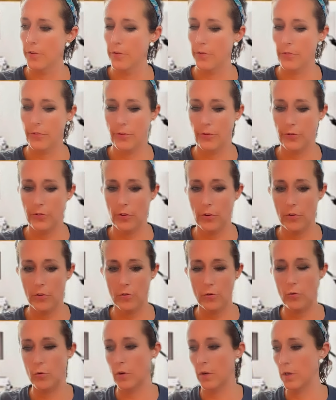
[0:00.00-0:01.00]

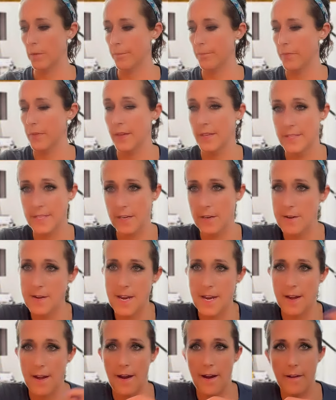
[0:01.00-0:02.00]
So it's already
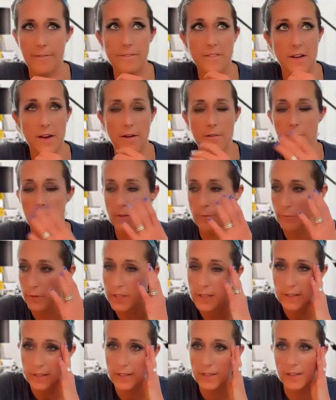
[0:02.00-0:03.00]
at a half an hour and we
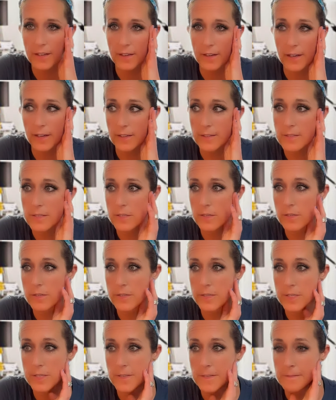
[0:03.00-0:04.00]
didn't get any
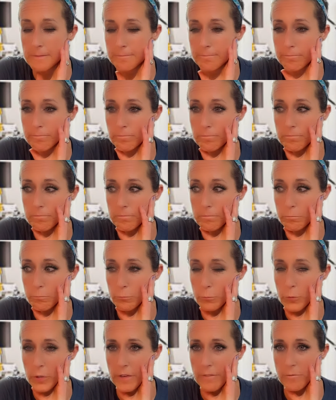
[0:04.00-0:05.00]
answers.
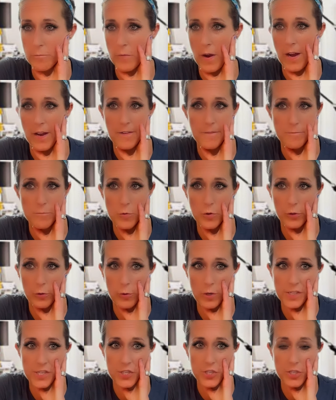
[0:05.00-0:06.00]
I have more
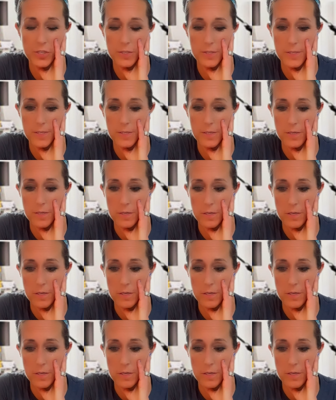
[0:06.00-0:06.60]
questions.